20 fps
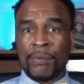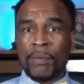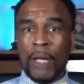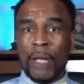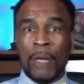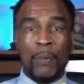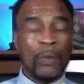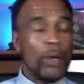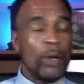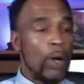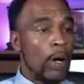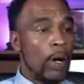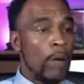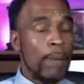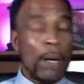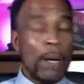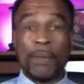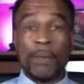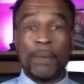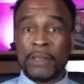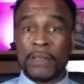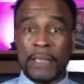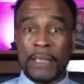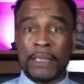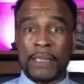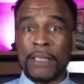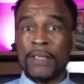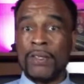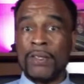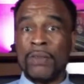And we're all about
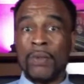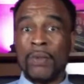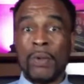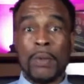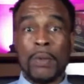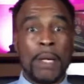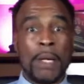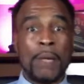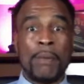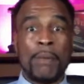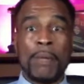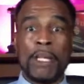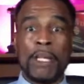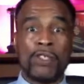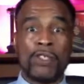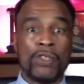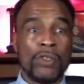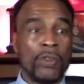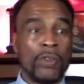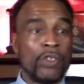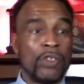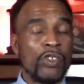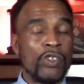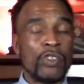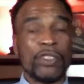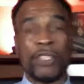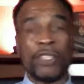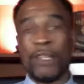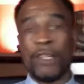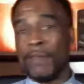protecting you. We're about making sure that your
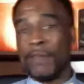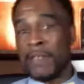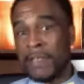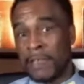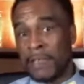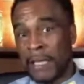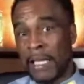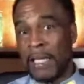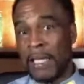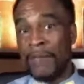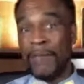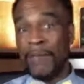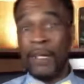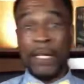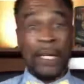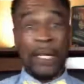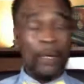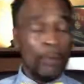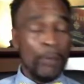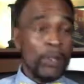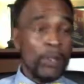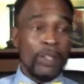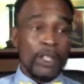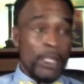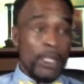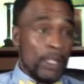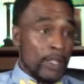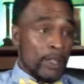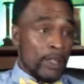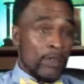stuff is safe. And we're going
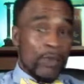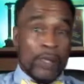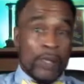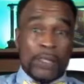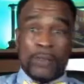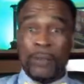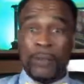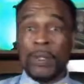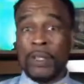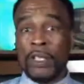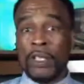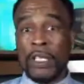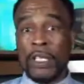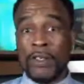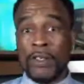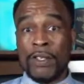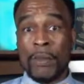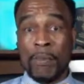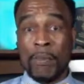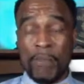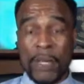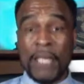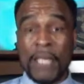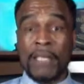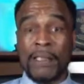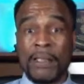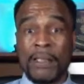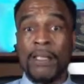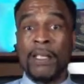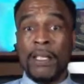to give you we're going to give you the
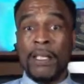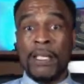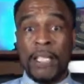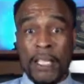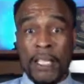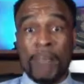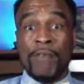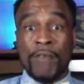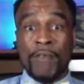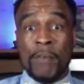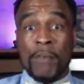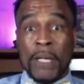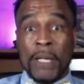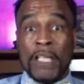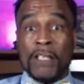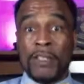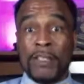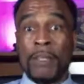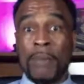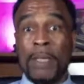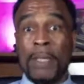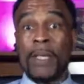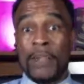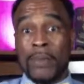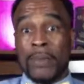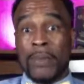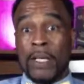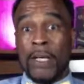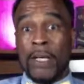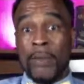best information about,
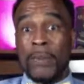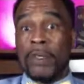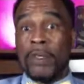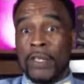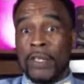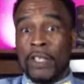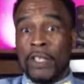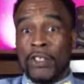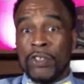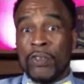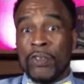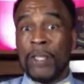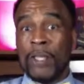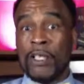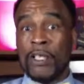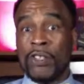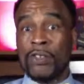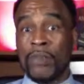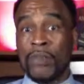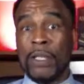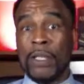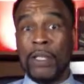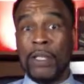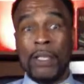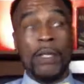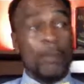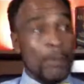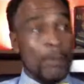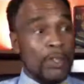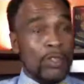okay, we're going to get your credit straight,
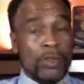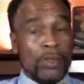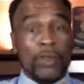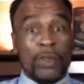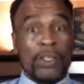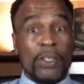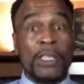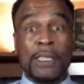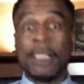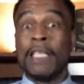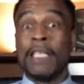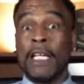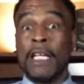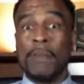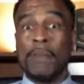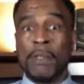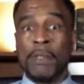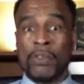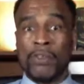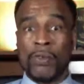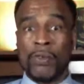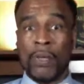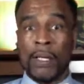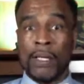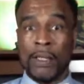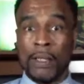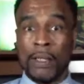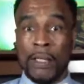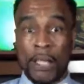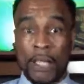but you're going to need to keep it straight.
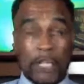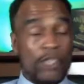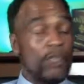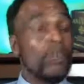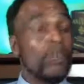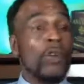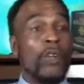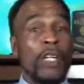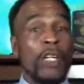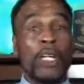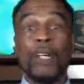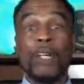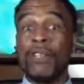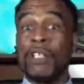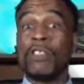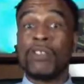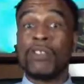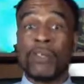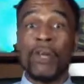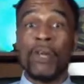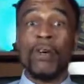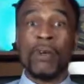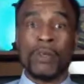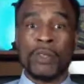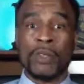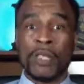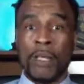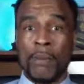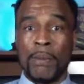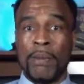And you're going to hear these
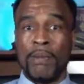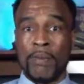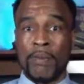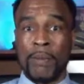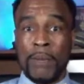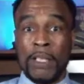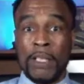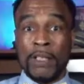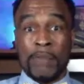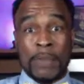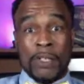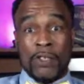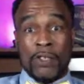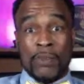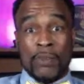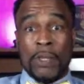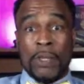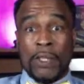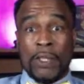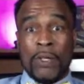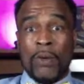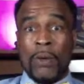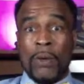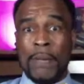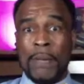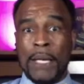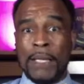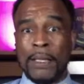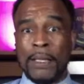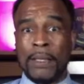terms coming from us because we know
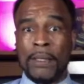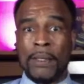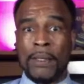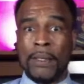about it.